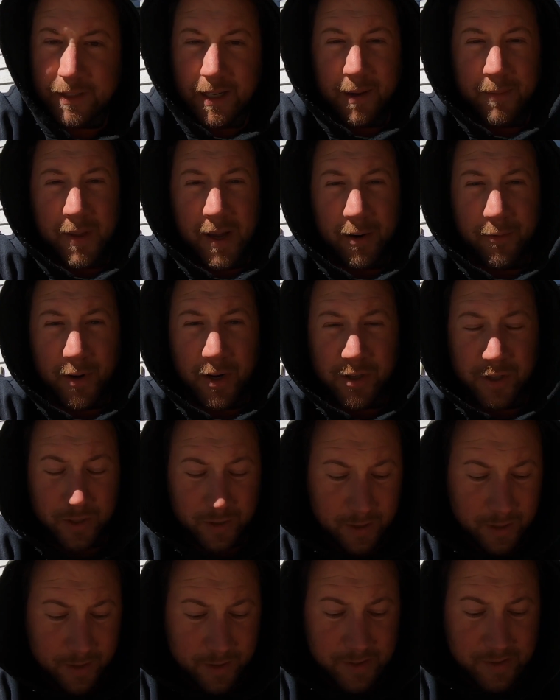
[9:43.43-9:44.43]
I'm not
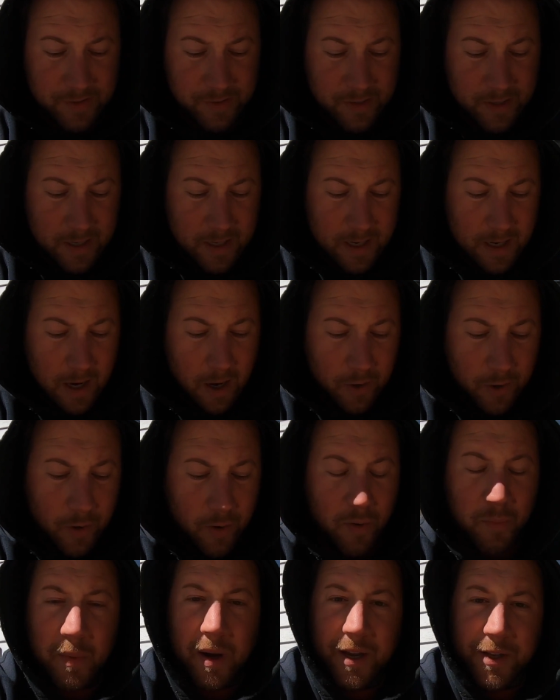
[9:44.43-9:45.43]
rushing this. I'll
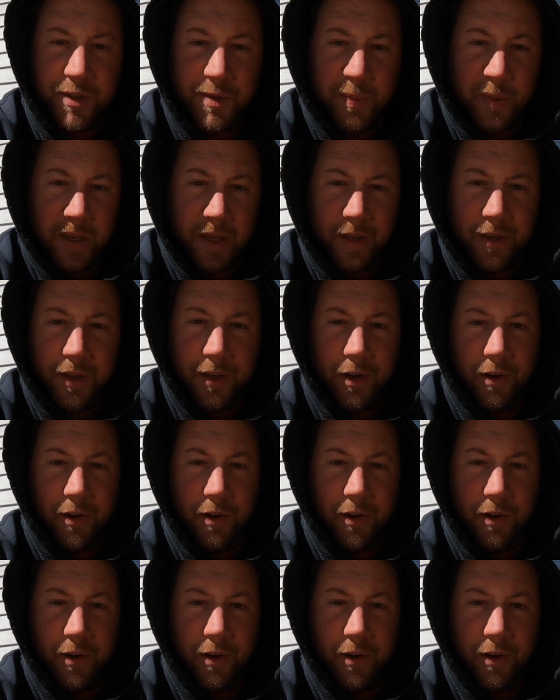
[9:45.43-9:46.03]
go at my speed. You